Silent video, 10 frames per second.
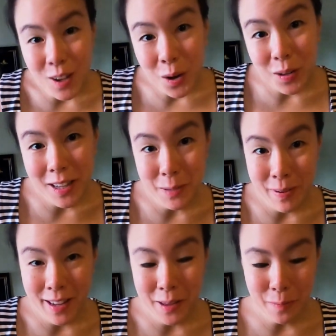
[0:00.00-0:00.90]
let's
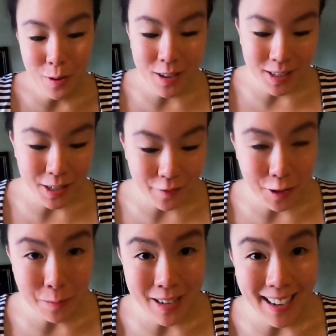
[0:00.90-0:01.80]
begin the process of
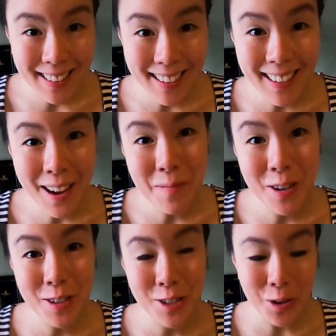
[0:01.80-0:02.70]
germinating. I'm
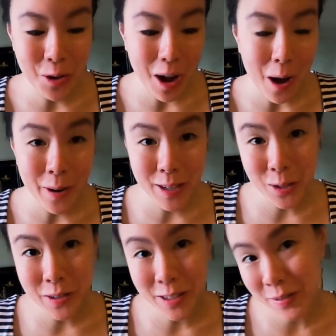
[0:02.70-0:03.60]
gonna show you how I
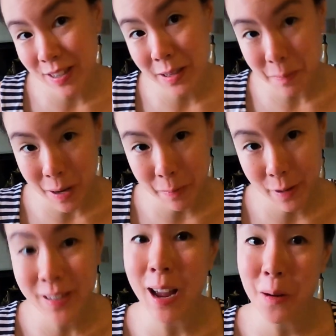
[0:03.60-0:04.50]
do it using the
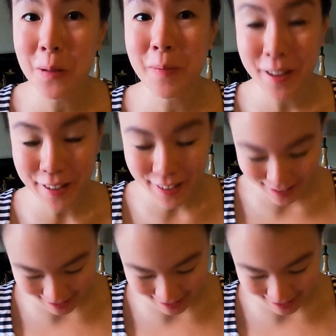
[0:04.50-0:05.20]
paper towel method.